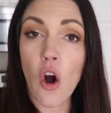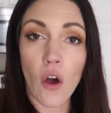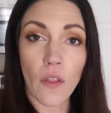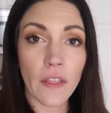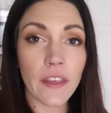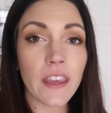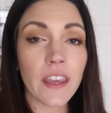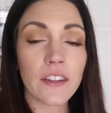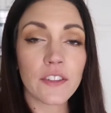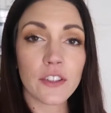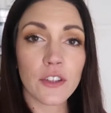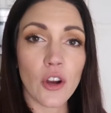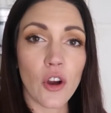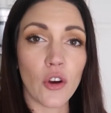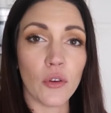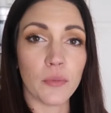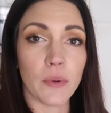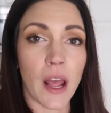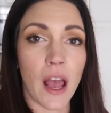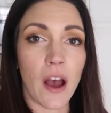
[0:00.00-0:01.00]
All the kids are
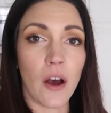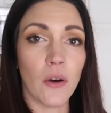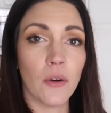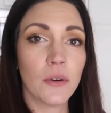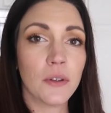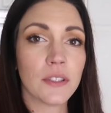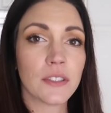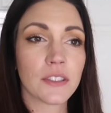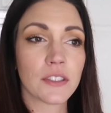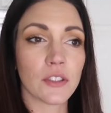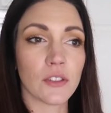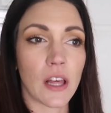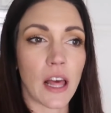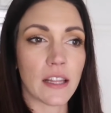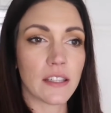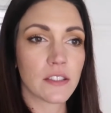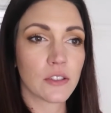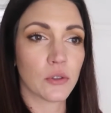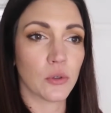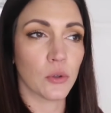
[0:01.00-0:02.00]
home now, so
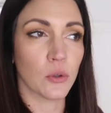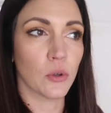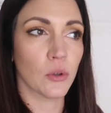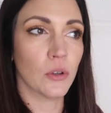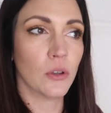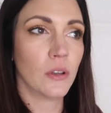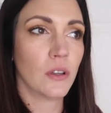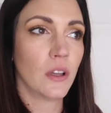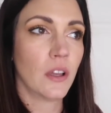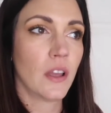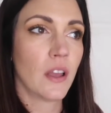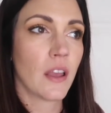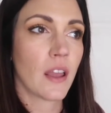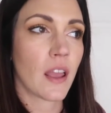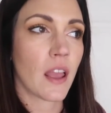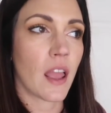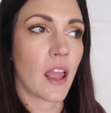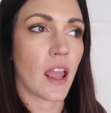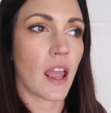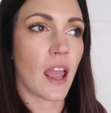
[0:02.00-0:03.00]
that's cool.
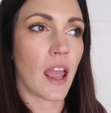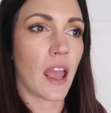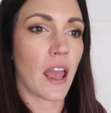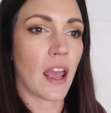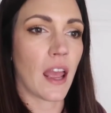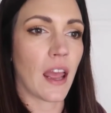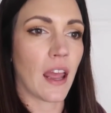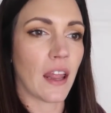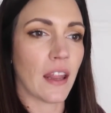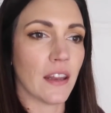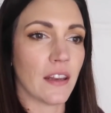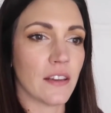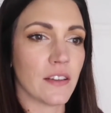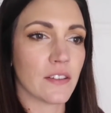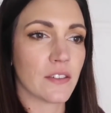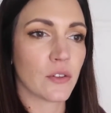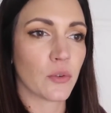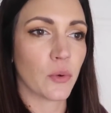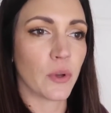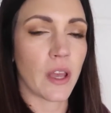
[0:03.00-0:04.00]

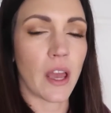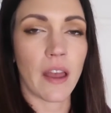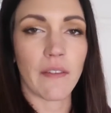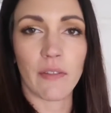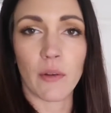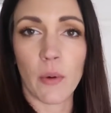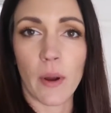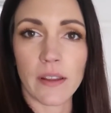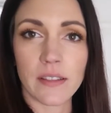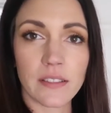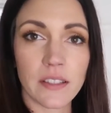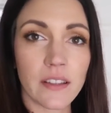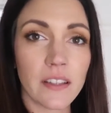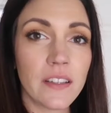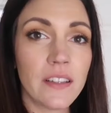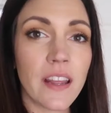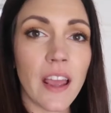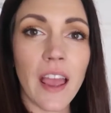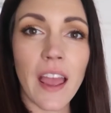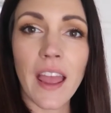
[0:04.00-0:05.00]
And we have the rest of
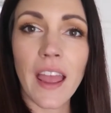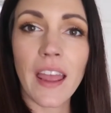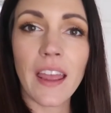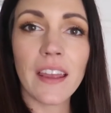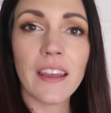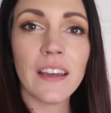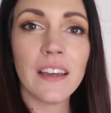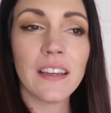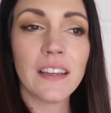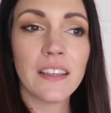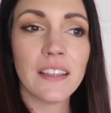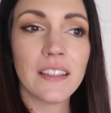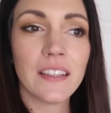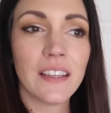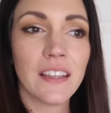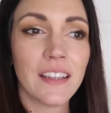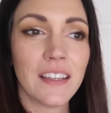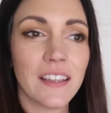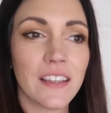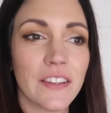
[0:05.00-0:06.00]
the day
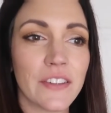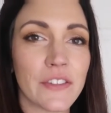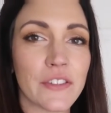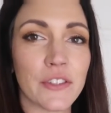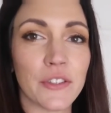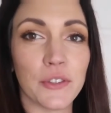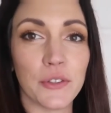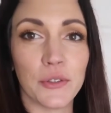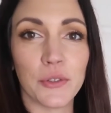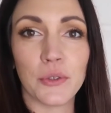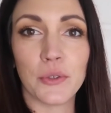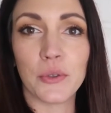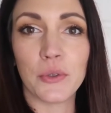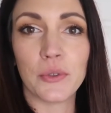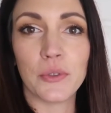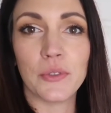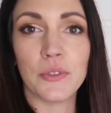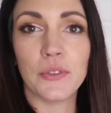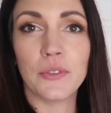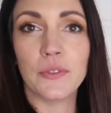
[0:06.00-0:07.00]

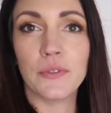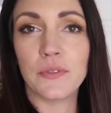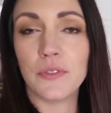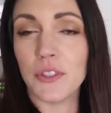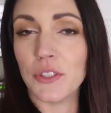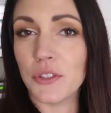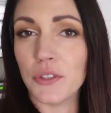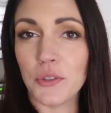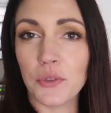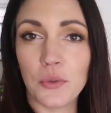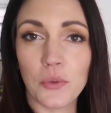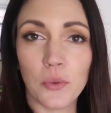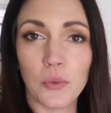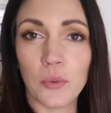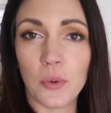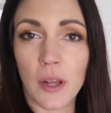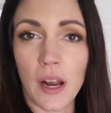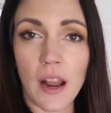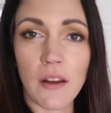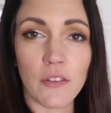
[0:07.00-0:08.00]
to do
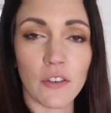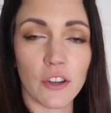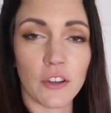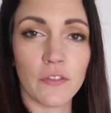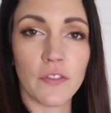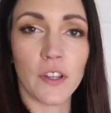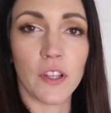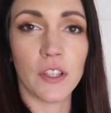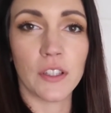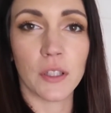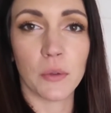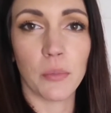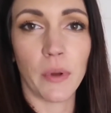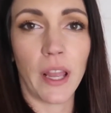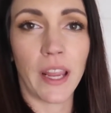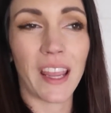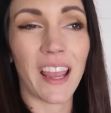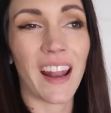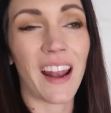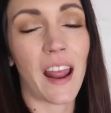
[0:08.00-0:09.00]
whatever, fill in the
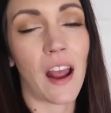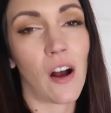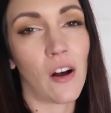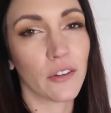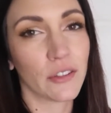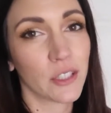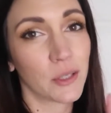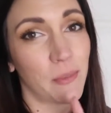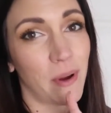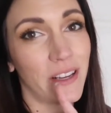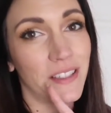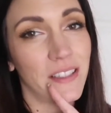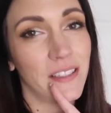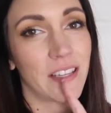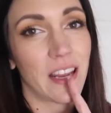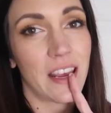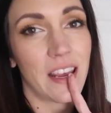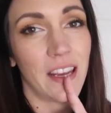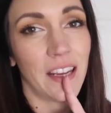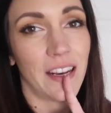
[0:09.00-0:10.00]
blank. And I also might
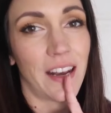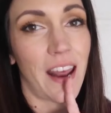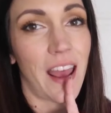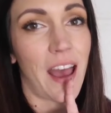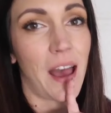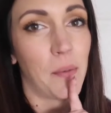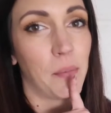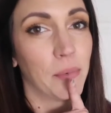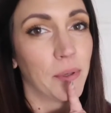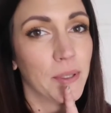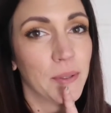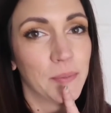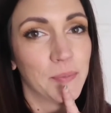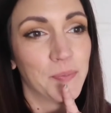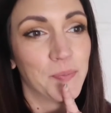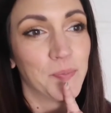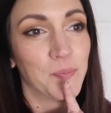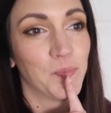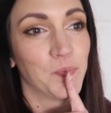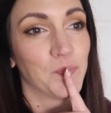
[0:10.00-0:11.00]
take a nap.
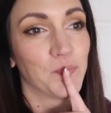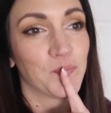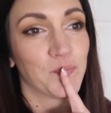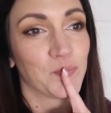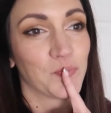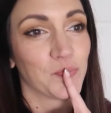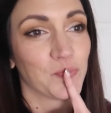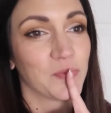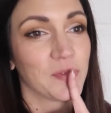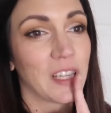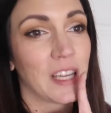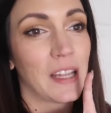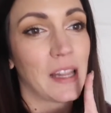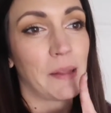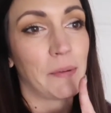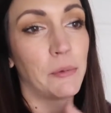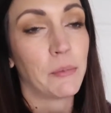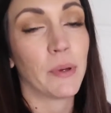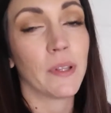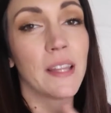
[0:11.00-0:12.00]

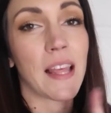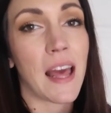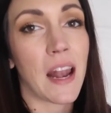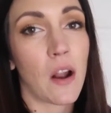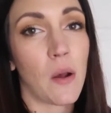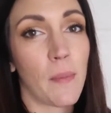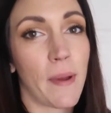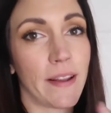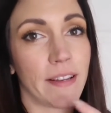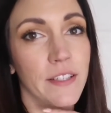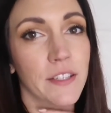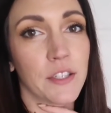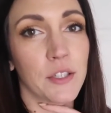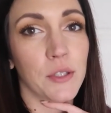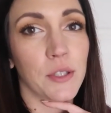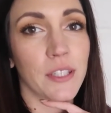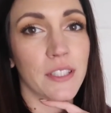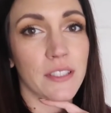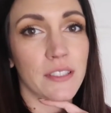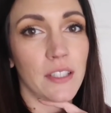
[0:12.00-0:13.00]
Let me put that on my
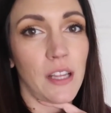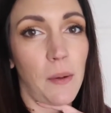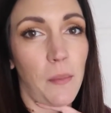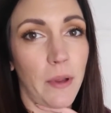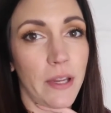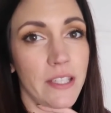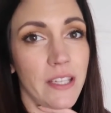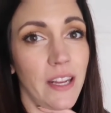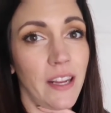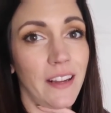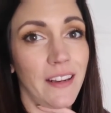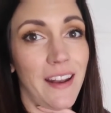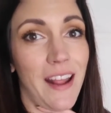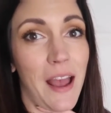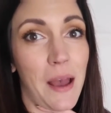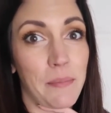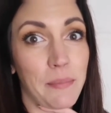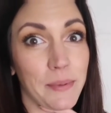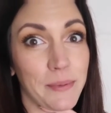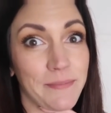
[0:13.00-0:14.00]
to-do list. I might take a
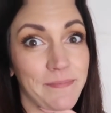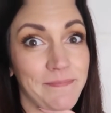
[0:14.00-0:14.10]
nap.